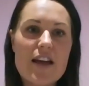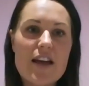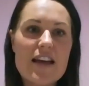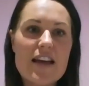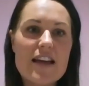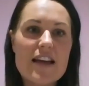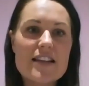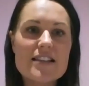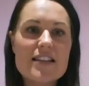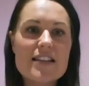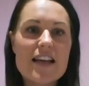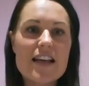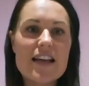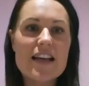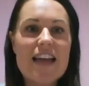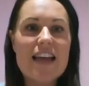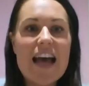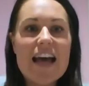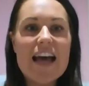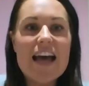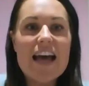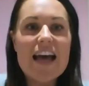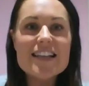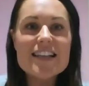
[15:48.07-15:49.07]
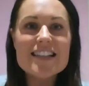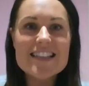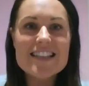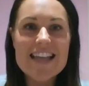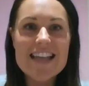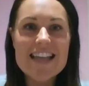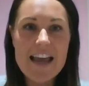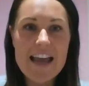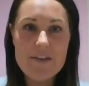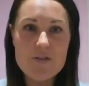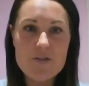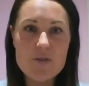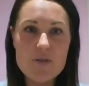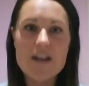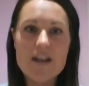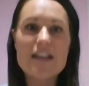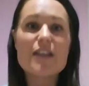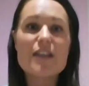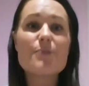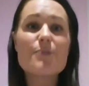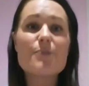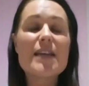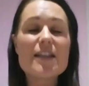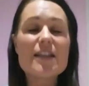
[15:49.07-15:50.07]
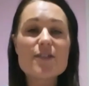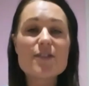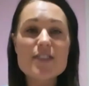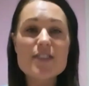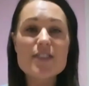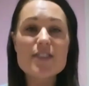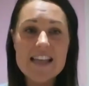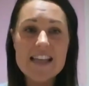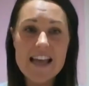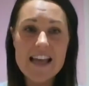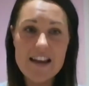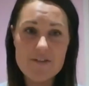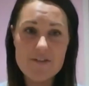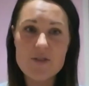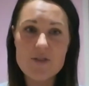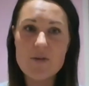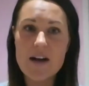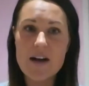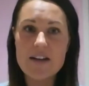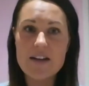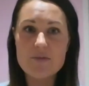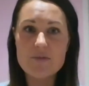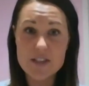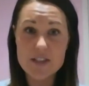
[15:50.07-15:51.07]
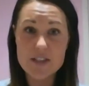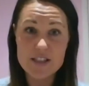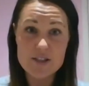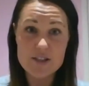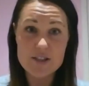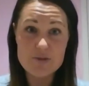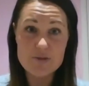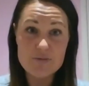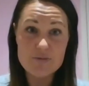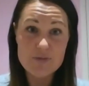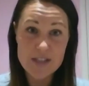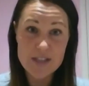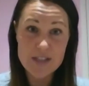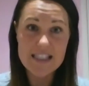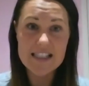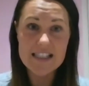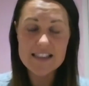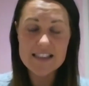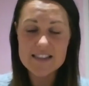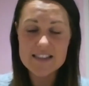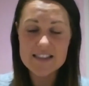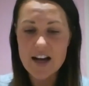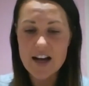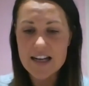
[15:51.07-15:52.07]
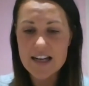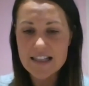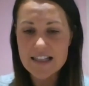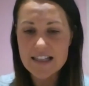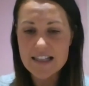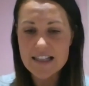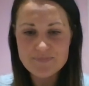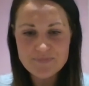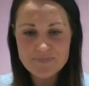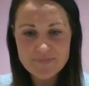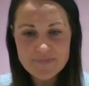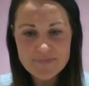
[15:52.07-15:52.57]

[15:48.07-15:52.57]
it it caters to everyone it appeals to everyone which is really exciting